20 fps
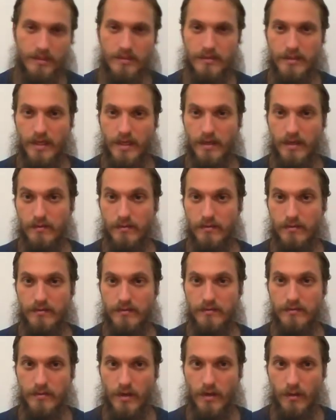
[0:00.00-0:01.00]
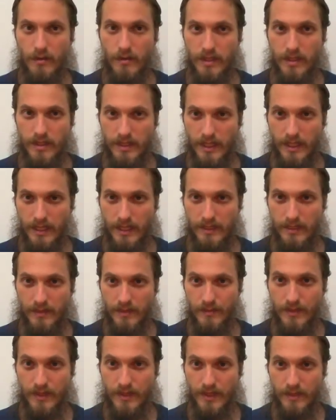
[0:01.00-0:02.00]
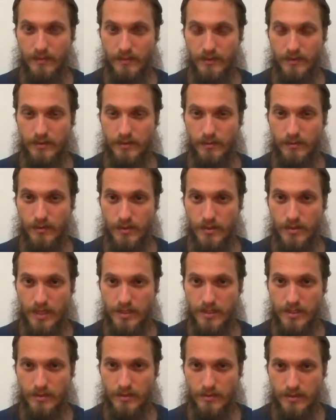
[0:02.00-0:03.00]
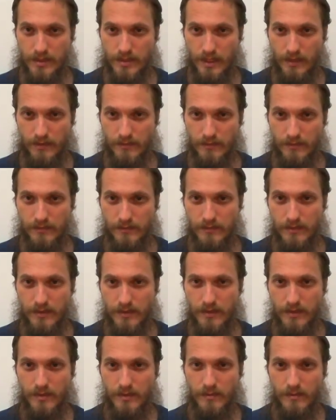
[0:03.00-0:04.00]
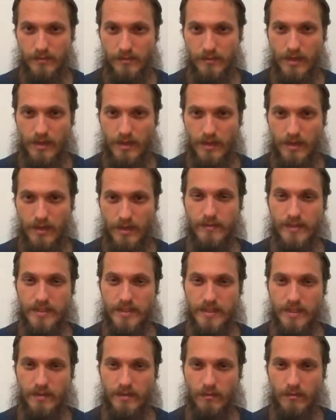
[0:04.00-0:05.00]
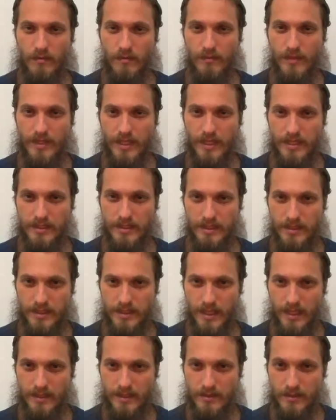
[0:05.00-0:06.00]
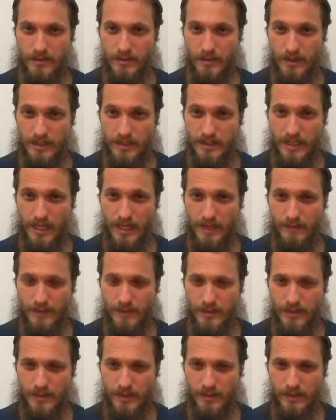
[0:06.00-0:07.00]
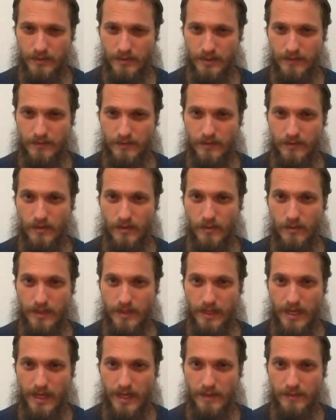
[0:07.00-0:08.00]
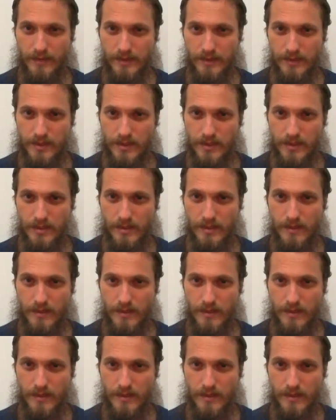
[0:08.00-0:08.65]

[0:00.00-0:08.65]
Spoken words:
Now, knowing that and being able to adjust yourself probably means that it won't be as intense or as damaging or difficult when it happens.